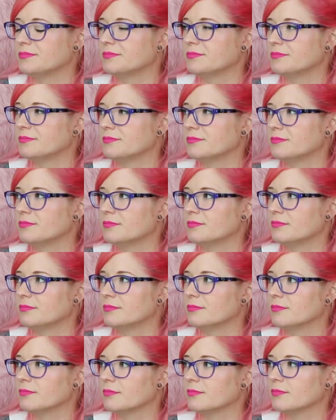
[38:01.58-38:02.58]

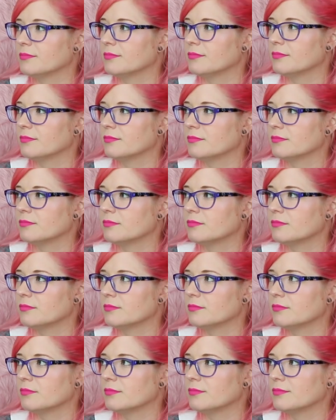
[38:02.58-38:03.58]

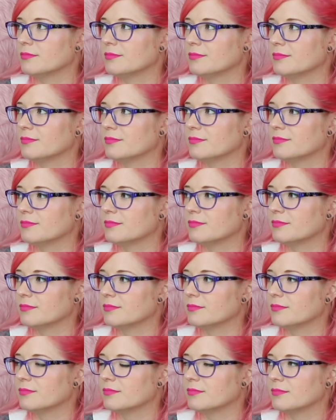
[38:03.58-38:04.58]

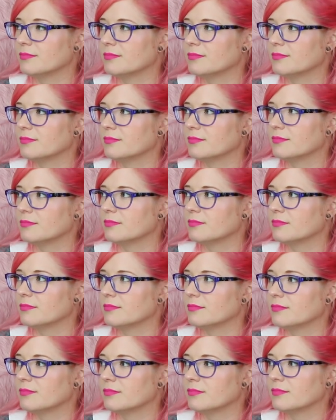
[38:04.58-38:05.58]

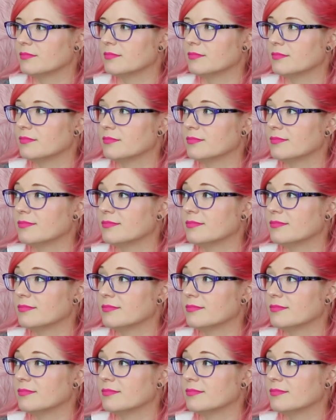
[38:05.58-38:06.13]
(not speaking)